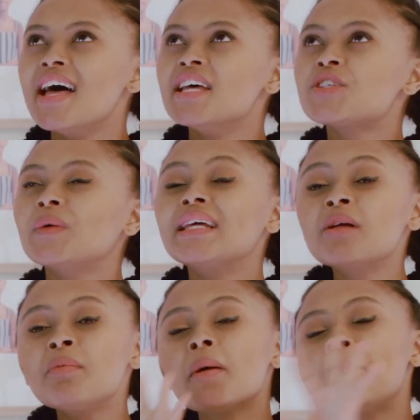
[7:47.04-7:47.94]
So a little
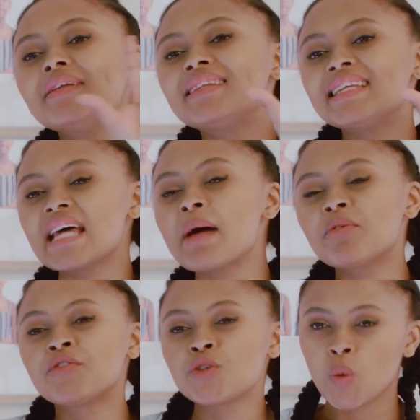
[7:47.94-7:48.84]
bit about the type
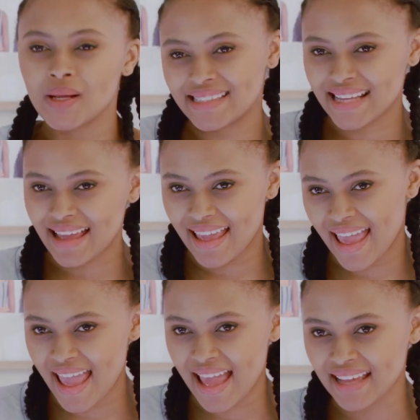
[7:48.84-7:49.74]
of twins I
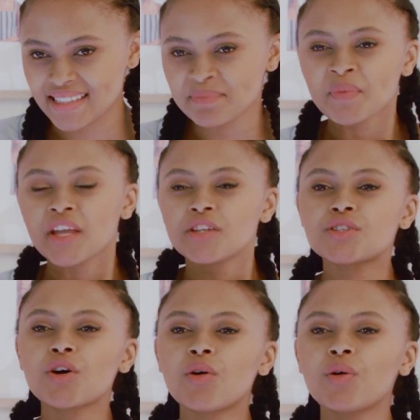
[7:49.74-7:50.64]
had.
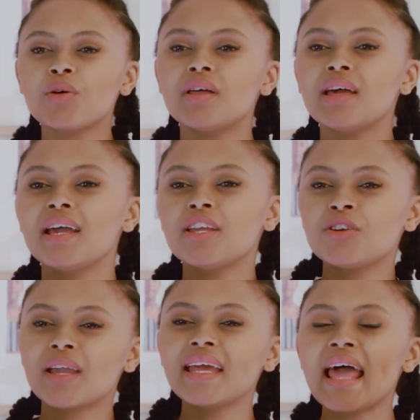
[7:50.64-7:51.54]
So you
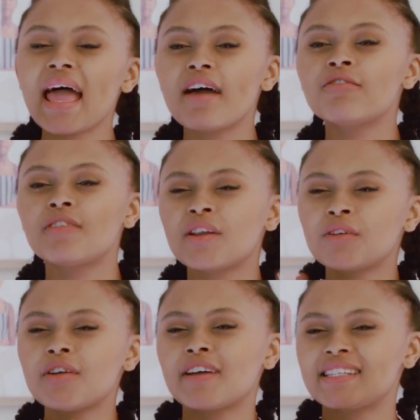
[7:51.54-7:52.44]
can have, I don't
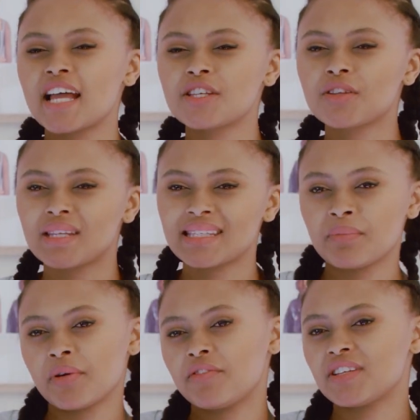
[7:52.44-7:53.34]
know if I touched on this in the
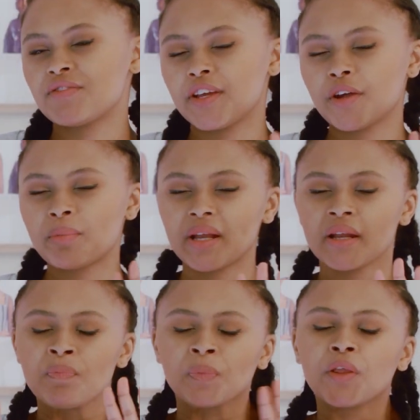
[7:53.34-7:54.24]
previous video, but
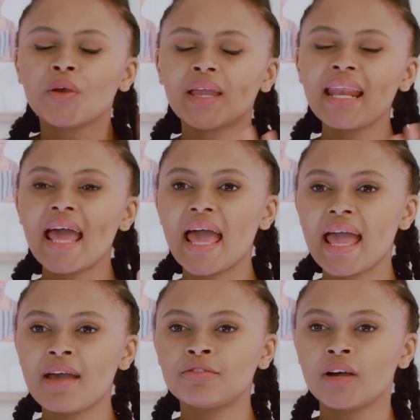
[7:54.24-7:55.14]
you can
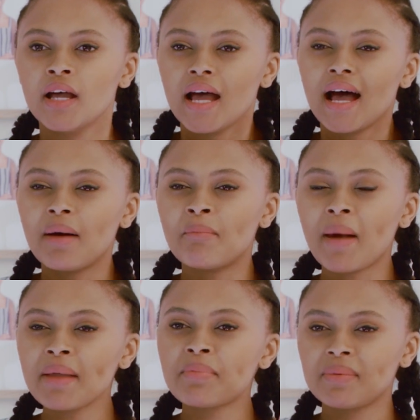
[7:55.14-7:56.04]
have,
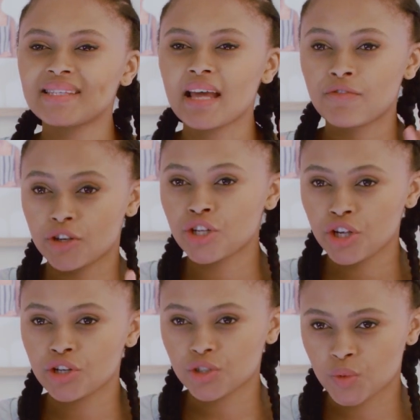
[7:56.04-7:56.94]
my babies are
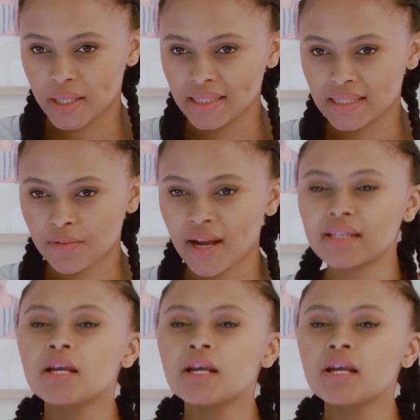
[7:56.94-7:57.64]
fraternal twins, right?